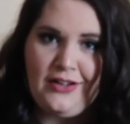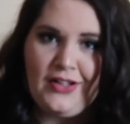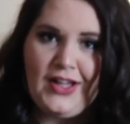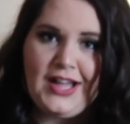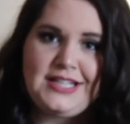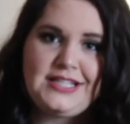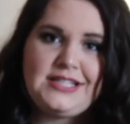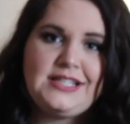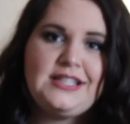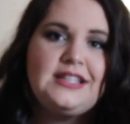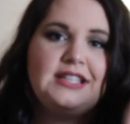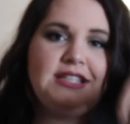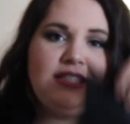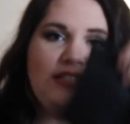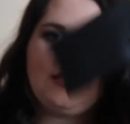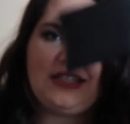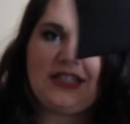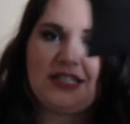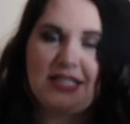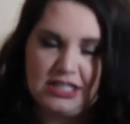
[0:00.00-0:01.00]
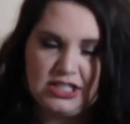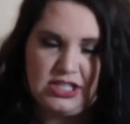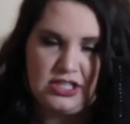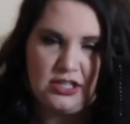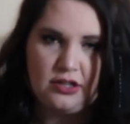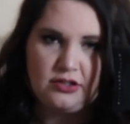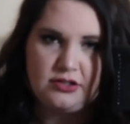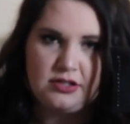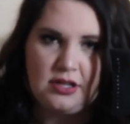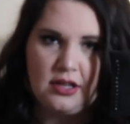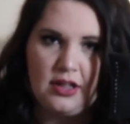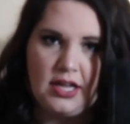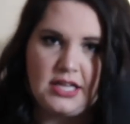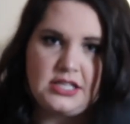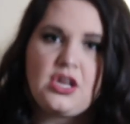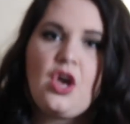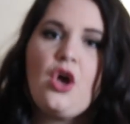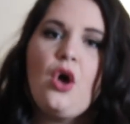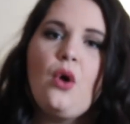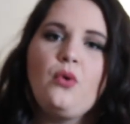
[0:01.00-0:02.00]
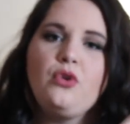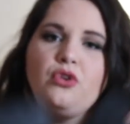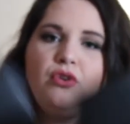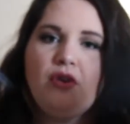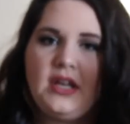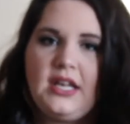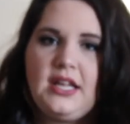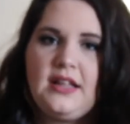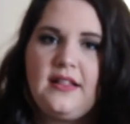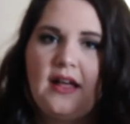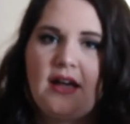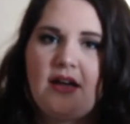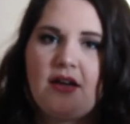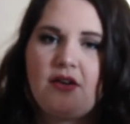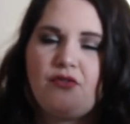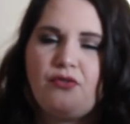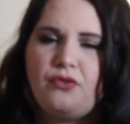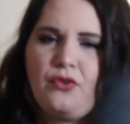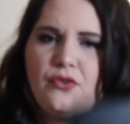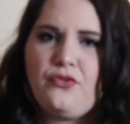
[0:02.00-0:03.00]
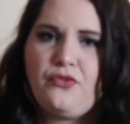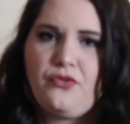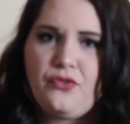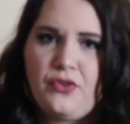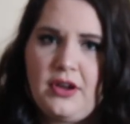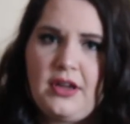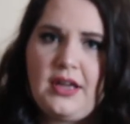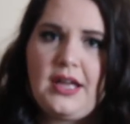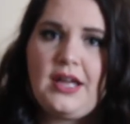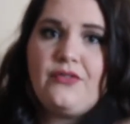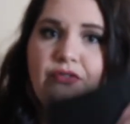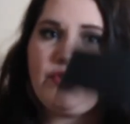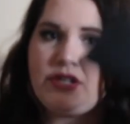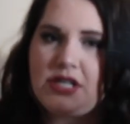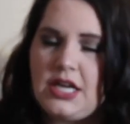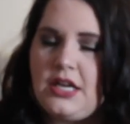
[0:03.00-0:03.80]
sunglass, this is a $60 sunglass. When you're getting that for free and for